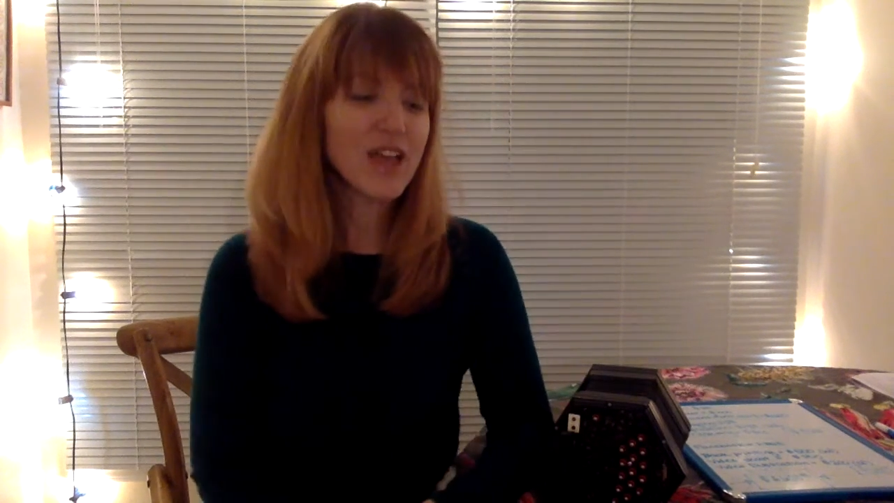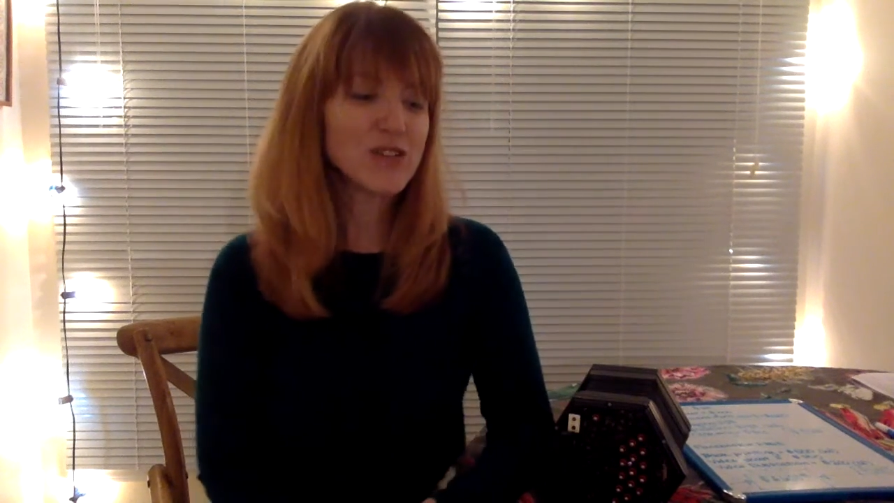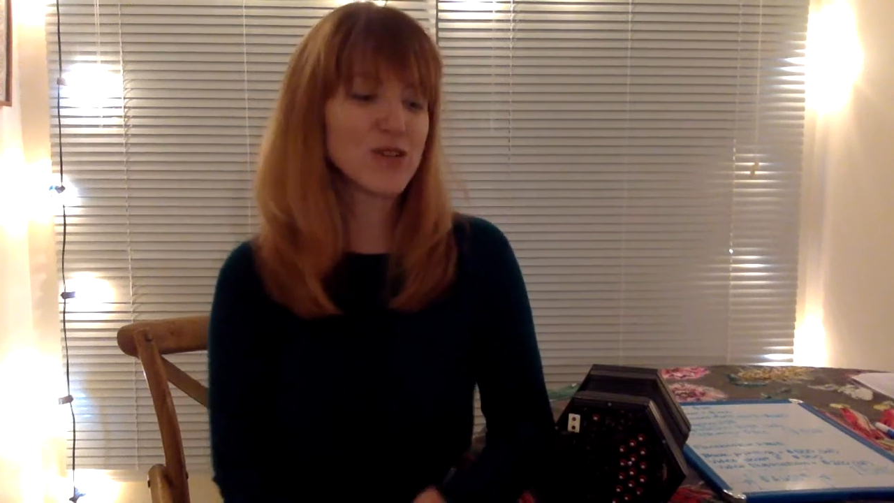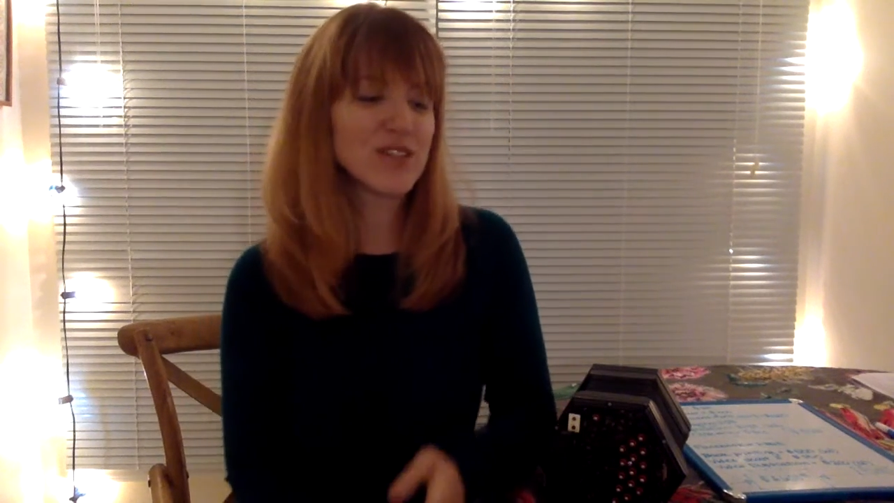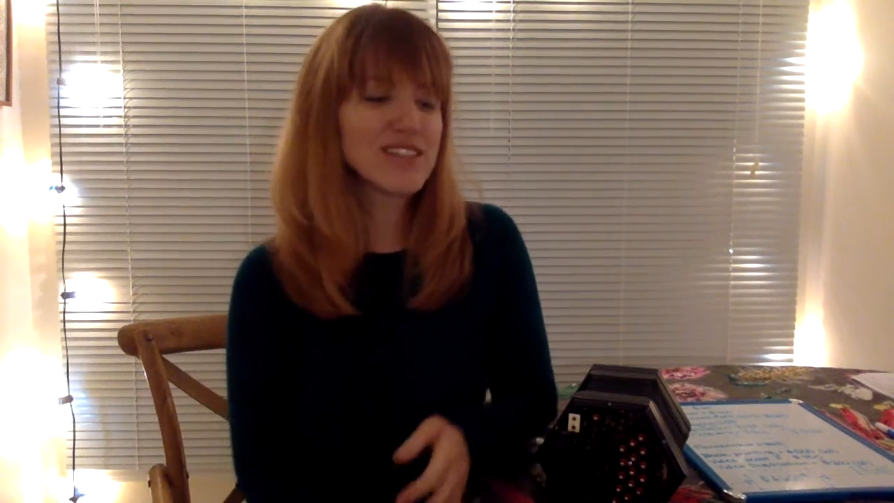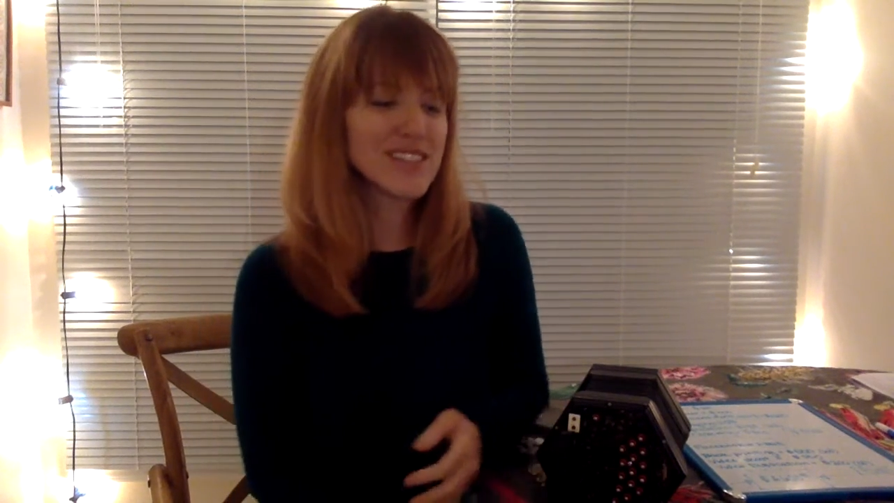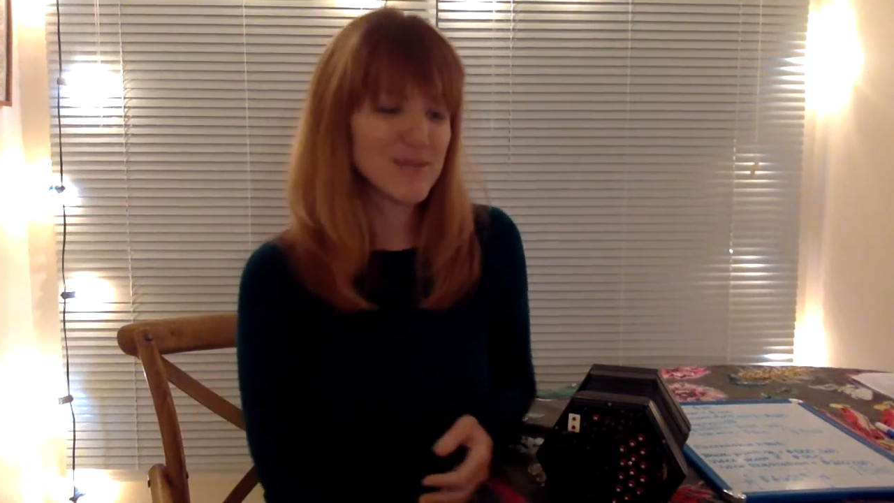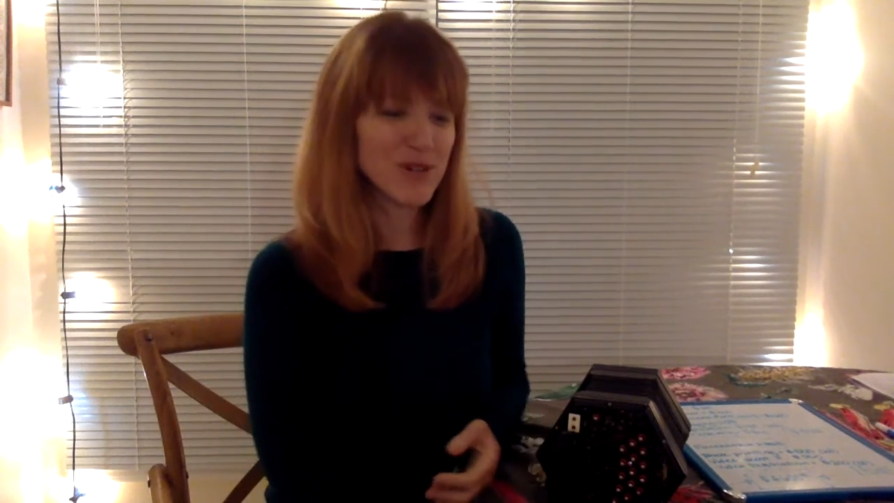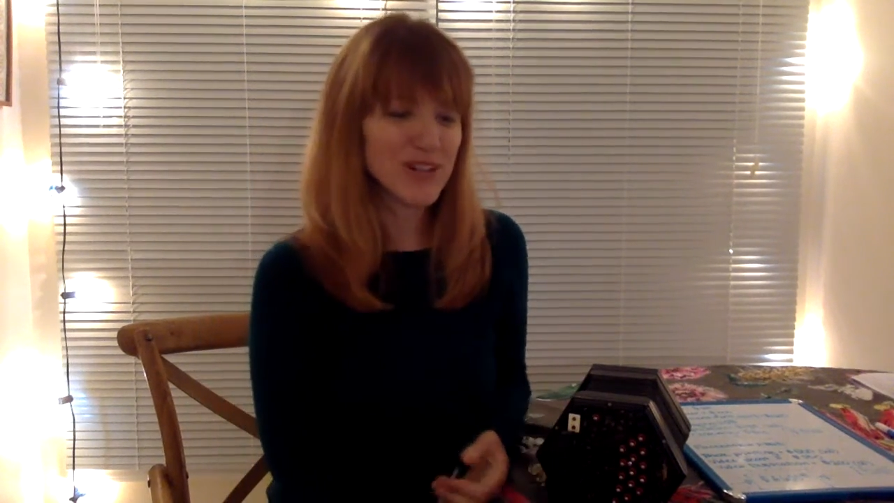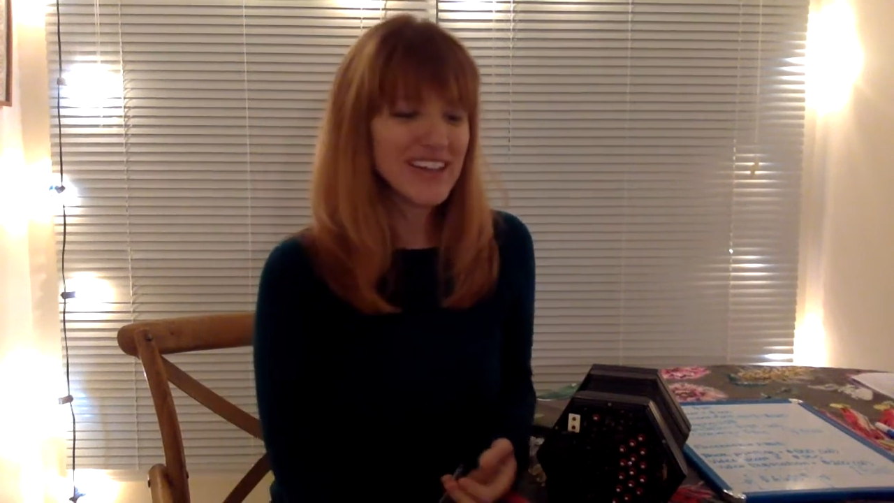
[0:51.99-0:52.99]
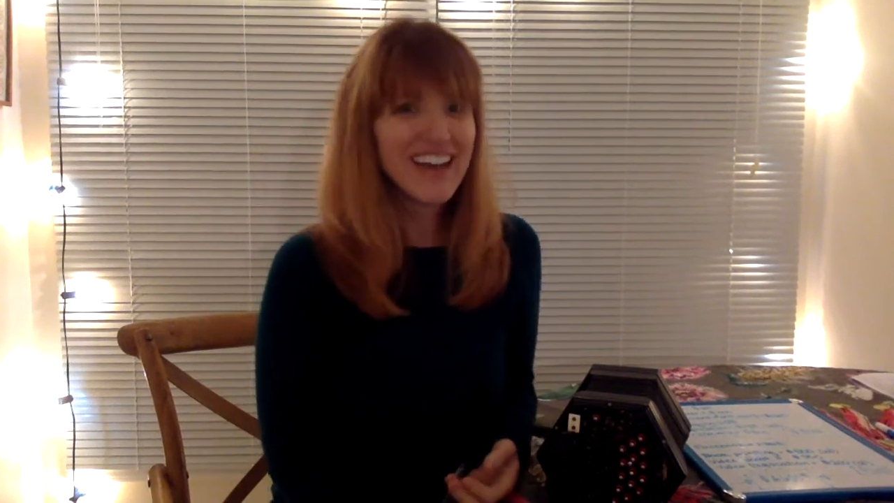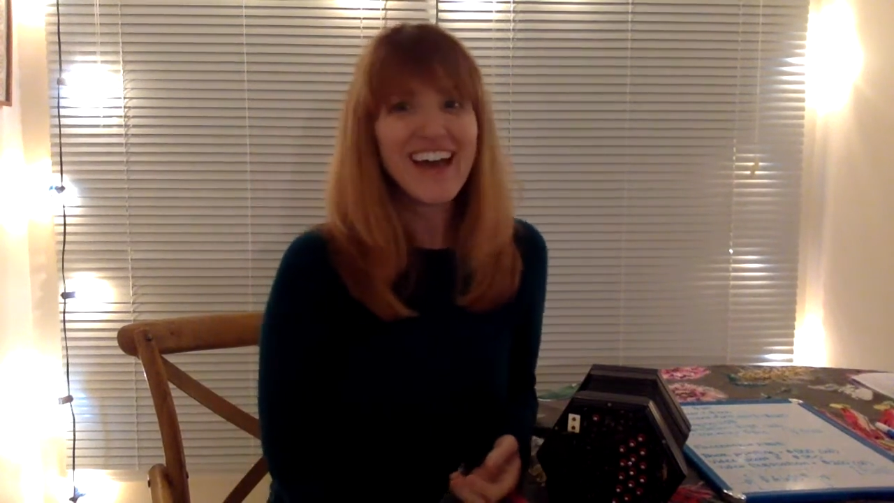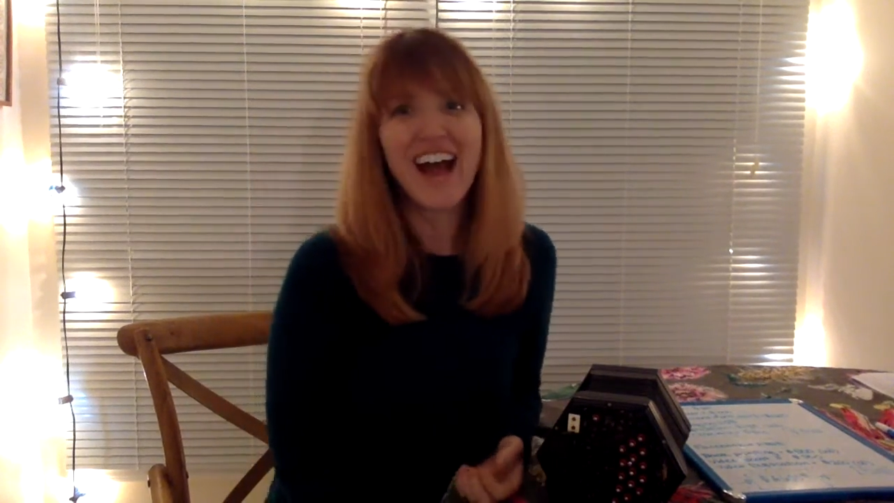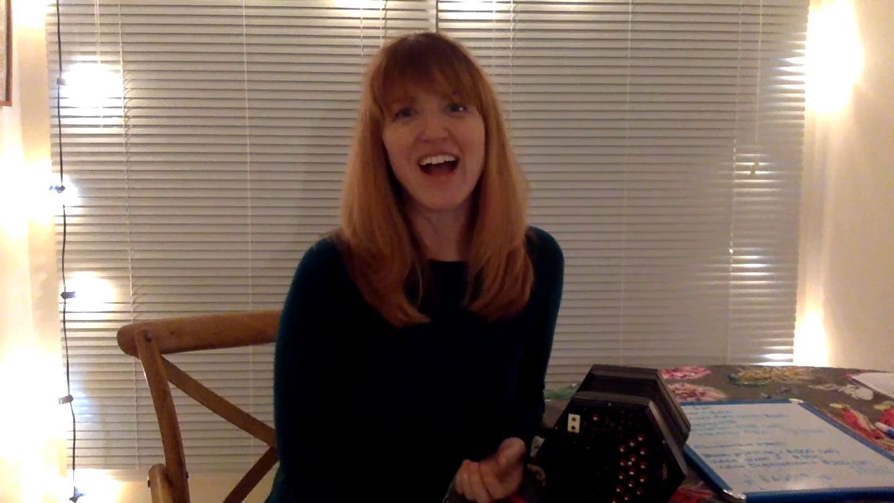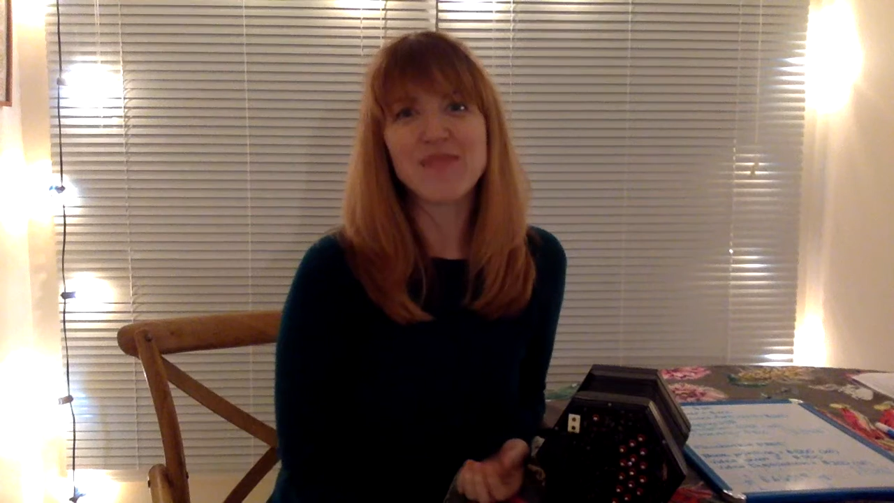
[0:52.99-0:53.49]
So this summer,
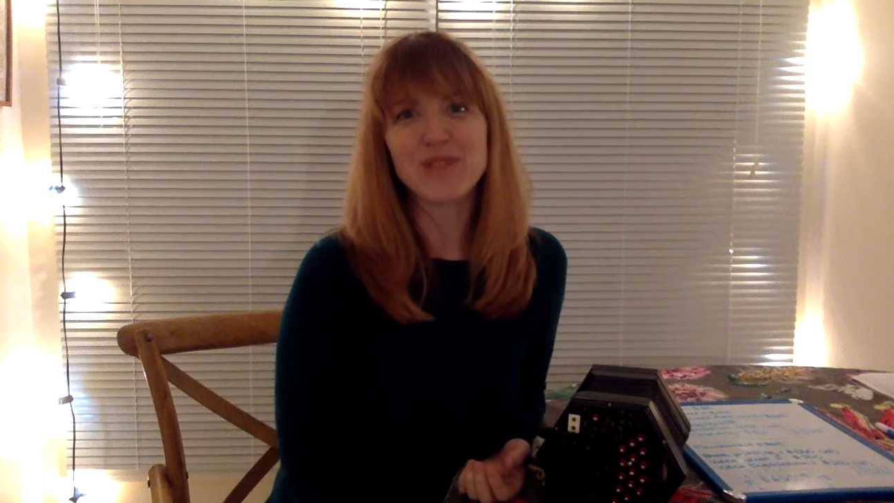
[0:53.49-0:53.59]
I'm